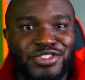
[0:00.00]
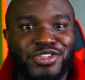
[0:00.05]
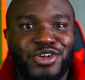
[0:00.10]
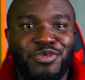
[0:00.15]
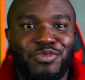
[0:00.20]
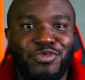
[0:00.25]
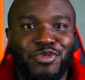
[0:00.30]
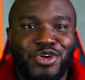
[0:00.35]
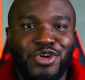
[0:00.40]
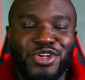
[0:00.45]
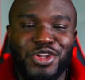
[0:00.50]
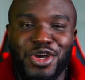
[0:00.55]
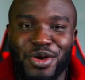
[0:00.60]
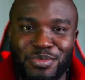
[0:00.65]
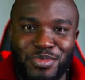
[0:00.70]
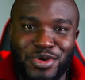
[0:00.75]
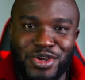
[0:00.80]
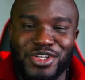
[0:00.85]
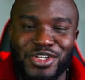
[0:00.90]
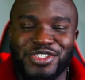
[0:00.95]
or more
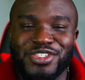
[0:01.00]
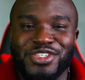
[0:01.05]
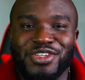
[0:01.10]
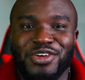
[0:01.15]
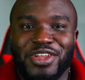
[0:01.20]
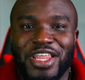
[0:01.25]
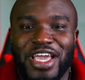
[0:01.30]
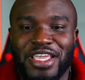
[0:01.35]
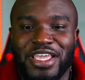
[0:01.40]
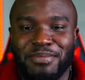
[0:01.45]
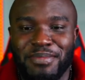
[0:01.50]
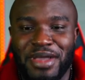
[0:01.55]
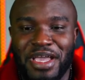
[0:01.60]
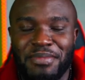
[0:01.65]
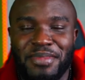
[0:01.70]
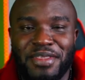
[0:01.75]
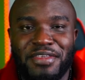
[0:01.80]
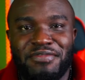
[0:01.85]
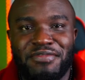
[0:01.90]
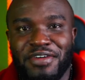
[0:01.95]
numbers, you know, like it might
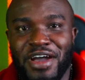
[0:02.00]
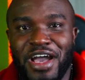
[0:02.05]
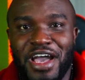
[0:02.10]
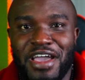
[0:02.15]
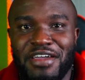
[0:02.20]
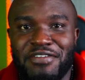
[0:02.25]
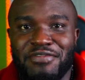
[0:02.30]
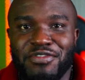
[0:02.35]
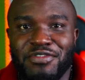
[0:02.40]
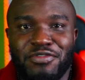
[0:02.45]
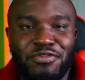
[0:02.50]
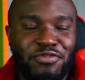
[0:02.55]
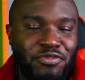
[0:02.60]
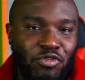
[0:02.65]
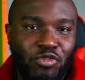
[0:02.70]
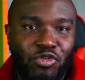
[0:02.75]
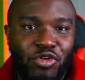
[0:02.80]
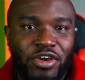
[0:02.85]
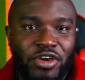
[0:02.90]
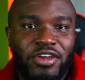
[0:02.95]
be 5 or
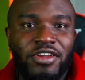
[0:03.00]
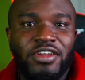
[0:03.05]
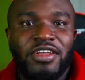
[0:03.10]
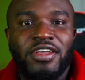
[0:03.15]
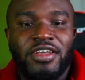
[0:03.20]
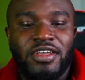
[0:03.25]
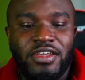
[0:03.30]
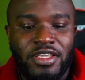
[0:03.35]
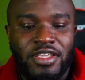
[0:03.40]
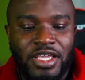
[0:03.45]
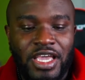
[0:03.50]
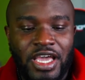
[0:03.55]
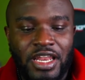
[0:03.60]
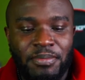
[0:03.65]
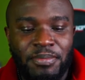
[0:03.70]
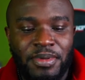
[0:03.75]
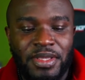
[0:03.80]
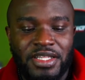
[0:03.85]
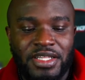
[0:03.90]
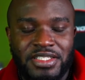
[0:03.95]
4. You got to
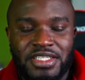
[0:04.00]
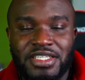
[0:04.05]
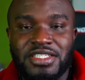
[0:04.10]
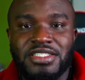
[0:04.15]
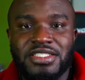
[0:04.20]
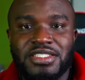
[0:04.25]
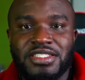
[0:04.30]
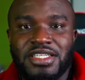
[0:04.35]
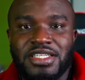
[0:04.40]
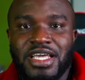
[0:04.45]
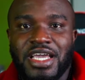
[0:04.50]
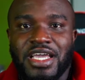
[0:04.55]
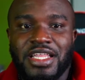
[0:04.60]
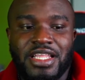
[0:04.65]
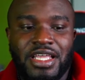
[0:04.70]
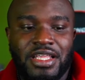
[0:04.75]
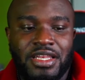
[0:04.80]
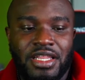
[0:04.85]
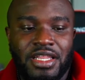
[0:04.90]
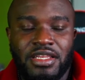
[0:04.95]
pay attention to that,
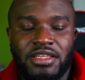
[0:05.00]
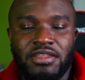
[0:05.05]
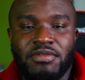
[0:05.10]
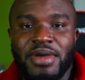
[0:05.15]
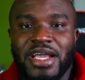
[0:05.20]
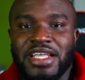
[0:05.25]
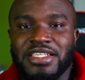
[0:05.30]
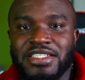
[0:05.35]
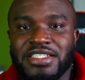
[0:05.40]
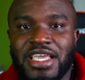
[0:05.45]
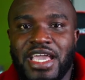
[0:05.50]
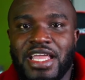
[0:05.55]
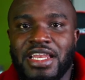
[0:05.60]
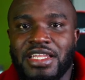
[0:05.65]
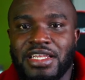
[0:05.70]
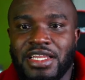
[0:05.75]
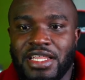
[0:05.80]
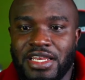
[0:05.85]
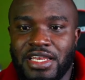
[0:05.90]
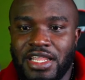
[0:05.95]
and then you might scan
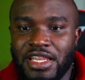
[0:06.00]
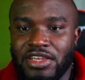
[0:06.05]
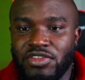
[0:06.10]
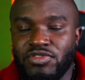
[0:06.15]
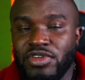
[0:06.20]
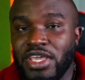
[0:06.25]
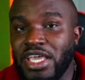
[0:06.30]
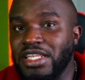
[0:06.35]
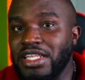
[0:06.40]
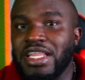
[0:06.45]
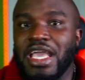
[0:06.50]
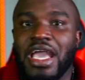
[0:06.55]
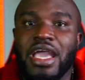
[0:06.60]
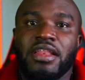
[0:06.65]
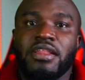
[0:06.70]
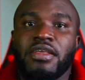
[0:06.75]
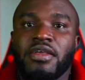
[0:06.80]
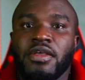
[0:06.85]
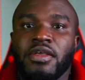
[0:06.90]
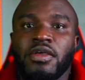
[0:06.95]
it, and then you get
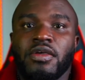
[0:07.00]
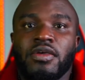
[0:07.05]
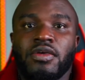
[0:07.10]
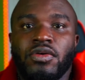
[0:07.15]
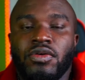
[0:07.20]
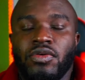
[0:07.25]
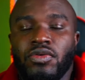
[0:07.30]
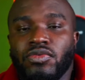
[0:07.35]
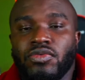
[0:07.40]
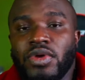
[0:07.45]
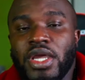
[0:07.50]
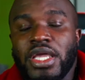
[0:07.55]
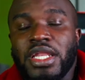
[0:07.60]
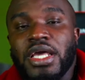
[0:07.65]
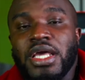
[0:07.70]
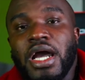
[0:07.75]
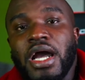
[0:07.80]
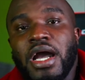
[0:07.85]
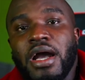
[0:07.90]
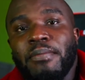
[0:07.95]
that red
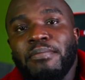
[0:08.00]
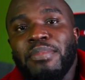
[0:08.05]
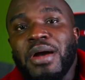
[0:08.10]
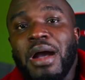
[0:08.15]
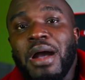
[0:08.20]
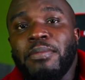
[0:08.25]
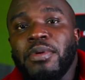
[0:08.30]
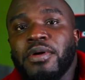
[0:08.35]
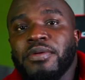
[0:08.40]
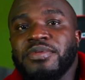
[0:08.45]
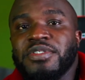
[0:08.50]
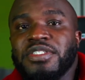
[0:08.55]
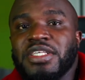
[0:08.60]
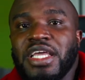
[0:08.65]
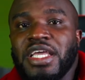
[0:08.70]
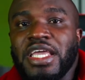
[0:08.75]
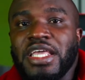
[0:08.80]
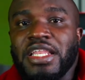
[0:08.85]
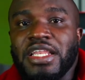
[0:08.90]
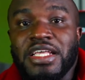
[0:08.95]
pop-up
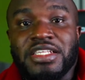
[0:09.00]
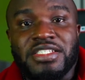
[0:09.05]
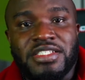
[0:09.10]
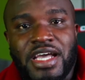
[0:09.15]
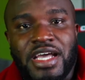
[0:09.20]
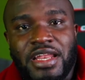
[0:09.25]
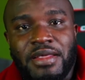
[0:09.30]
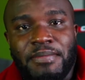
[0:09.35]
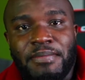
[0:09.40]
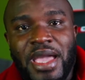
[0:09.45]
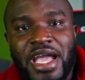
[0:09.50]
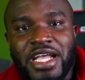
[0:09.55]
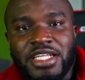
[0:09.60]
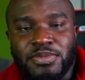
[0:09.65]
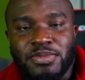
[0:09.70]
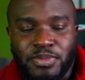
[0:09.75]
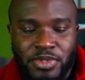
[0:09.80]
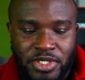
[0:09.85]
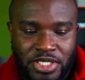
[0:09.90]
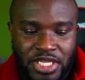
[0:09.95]
saying it's not a
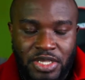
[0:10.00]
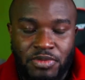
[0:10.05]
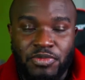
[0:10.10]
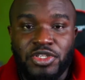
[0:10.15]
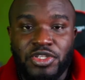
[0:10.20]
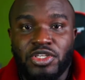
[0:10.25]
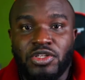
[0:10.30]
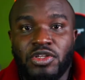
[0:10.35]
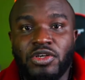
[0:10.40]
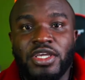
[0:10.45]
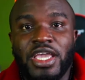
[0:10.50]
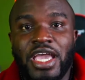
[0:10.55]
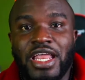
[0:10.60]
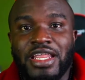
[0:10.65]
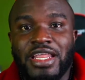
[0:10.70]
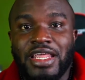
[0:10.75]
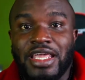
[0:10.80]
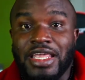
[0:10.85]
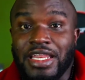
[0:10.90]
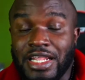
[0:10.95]
match. But then when you look at
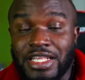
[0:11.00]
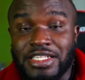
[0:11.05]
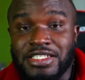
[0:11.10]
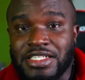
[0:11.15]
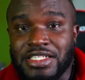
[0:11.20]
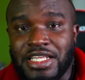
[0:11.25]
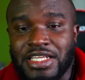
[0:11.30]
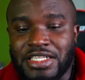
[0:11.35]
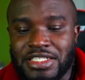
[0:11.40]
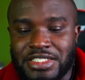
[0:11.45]
it, it is an